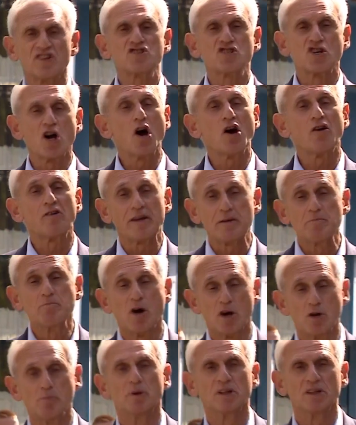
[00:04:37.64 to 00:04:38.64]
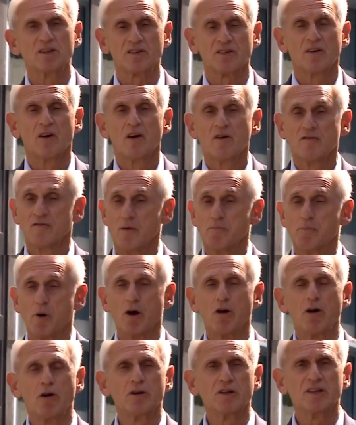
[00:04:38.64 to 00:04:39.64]
a jarring moment for
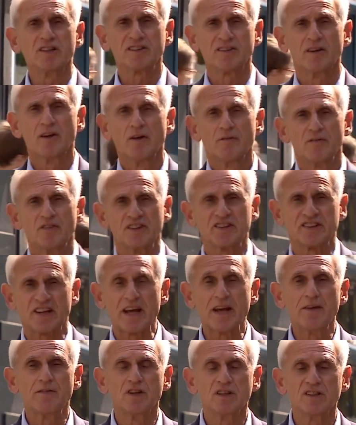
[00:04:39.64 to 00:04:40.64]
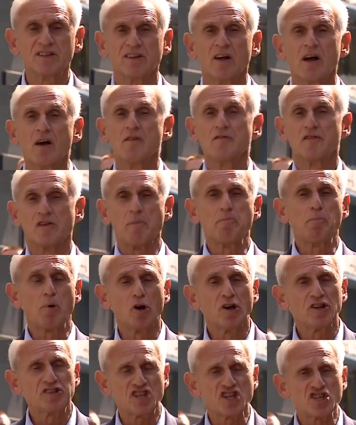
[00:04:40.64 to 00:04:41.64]
borrowers, for savers, for the
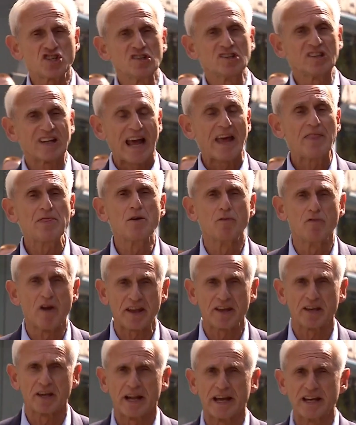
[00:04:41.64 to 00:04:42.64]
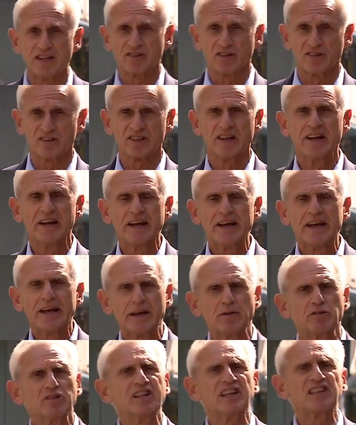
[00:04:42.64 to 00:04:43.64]
politicians and the regulators
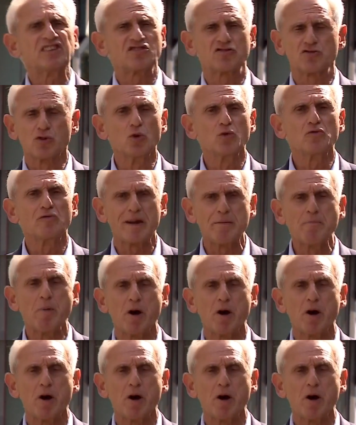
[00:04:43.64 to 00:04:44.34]
it was an extraordinary